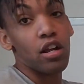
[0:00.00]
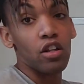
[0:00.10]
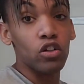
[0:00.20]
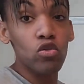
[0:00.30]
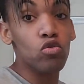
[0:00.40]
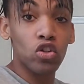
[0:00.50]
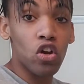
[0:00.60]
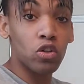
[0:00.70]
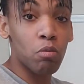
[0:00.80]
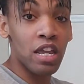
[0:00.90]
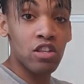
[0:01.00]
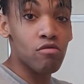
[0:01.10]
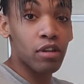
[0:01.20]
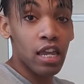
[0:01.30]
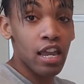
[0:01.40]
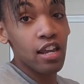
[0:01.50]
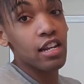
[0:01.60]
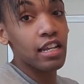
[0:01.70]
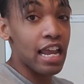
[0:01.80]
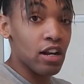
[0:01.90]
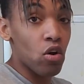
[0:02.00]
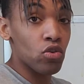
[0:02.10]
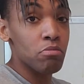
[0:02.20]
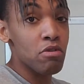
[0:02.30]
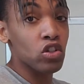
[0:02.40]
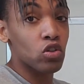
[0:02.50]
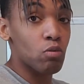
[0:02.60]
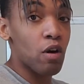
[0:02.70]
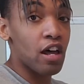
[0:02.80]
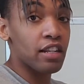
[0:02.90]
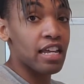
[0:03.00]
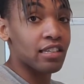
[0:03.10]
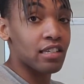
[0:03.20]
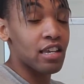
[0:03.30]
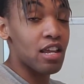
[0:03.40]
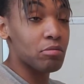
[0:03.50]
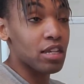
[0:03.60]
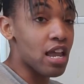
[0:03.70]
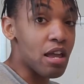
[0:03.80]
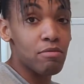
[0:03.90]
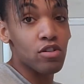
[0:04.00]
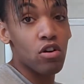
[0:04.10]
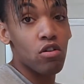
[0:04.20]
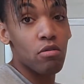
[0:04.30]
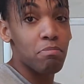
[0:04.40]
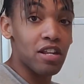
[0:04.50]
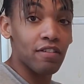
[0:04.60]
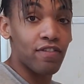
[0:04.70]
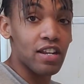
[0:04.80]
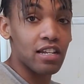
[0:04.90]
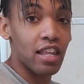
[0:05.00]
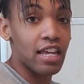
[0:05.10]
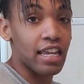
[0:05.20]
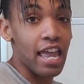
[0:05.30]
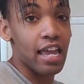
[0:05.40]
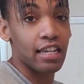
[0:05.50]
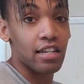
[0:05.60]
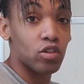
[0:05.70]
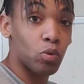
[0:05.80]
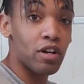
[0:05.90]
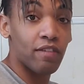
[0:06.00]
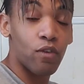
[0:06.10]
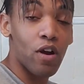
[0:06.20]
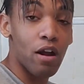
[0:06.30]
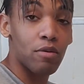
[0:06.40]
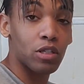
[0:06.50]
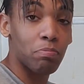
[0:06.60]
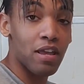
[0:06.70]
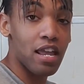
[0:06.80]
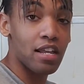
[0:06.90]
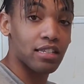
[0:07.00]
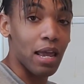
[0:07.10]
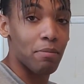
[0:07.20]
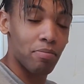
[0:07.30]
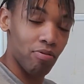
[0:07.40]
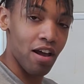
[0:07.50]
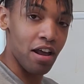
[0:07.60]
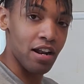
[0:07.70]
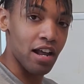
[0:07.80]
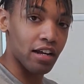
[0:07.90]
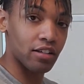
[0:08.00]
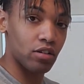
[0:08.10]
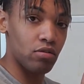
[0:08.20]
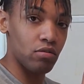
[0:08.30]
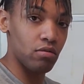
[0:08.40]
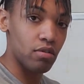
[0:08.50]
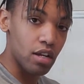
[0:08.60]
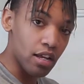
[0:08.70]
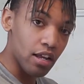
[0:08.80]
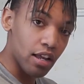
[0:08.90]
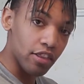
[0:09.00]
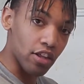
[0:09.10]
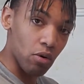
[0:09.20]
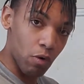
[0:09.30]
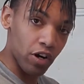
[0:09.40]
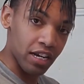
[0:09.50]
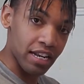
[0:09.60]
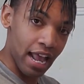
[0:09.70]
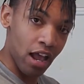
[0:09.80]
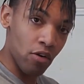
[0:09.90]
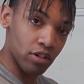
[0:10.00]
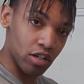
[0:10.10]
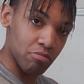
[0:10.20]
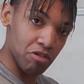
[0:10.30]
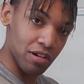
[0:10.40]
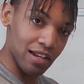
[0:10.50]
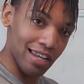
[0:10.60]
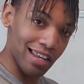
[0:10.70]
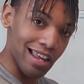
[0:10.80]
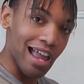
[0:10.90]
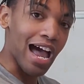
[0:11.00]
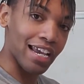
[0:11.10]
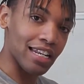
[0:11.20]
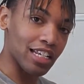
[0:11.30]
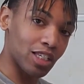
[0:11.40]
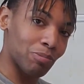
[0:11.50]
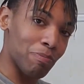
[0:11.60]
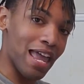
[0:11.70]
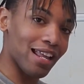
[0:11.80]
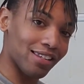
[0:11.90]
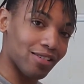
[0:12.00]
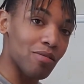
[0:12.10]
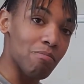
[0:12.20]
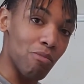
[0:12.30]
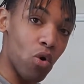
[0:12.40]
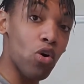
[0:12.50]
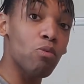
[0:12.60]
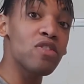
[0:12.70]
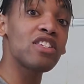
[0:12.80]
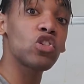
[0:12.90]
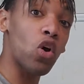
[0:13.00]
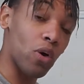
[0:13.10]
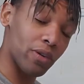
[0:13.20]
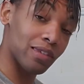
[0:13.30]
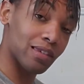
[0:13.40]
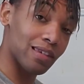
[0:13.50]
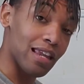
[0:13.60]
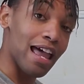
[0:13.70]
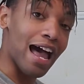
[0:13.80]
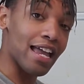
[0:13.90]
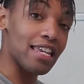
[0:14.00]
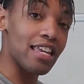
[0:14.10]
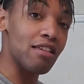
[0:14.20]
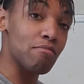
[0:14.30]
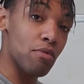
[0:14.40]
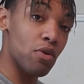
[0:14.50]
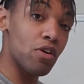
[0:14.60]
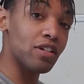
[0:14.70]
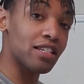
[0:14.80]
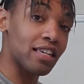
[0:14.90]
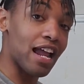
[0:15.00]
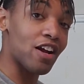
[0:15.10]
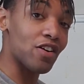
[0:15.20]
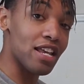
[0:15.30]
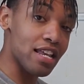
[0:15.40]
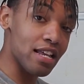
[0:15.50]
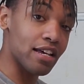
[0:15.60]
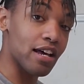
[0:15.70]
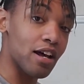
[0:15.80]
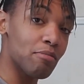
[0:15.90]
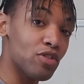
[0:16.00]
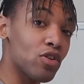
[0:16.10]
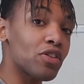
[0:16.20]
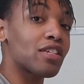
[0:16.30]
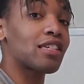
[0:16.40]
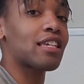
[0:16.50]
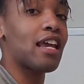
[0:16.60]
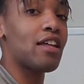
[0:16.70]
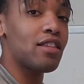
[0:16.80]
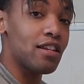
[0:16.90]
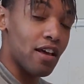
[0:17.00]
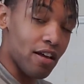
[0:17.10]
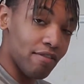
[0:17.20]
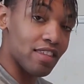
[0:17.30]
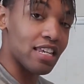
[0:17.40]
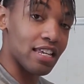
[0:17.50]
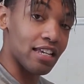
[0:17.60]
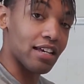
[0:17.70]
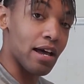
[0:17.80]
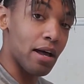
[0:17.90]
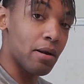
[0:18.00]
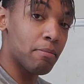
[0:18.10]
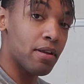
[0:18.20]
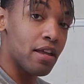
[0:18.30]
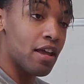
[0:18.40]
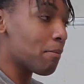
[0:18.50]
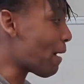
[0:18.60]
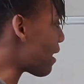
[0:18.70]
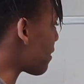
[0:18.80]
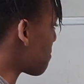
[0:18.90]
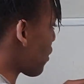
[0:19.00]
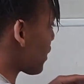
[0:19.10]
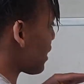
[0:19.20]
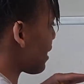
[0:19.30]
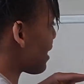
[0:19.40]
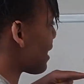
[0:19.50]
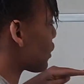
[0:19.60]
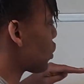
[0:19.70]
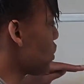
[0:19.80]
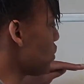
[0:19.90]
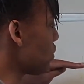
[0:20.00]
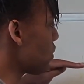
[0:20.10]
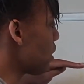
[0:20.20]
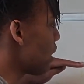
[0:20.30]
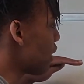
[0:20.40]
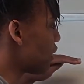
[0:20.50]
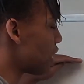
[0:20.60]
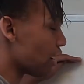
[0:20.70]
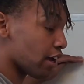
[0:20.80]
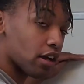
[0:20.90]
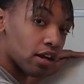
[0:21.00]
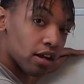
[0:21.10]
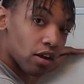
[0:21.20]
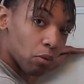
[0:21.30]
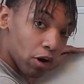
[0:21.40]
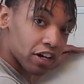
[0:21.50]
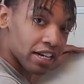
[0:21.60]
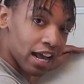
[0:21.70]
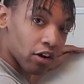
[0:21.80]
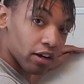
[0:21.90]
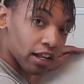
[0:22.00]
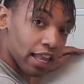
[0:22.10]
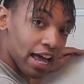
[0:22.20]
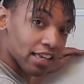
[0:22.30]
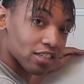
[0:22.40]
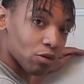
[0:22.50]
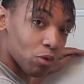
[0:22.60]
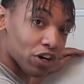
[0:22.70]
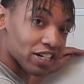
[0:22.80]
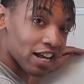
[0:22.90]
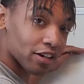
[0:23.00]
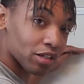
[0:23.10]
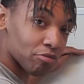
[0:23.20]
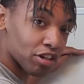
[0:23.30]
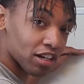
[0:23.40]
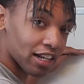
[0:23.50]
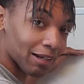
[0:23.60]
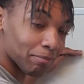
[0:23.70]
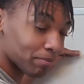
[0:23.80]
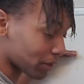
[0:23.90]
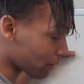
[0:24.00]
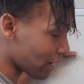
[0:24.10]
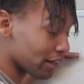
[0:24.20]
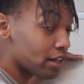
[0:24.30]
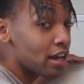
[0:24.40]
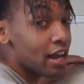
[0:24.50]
lose all the weight you can and gain all the muscle while at the same time, benefiting like heck in a 24-hour span type of product to the working out community, I can expect more results, i.e. more desired income, the scaling of the income by marketing it to the working out class, the working out community, okay?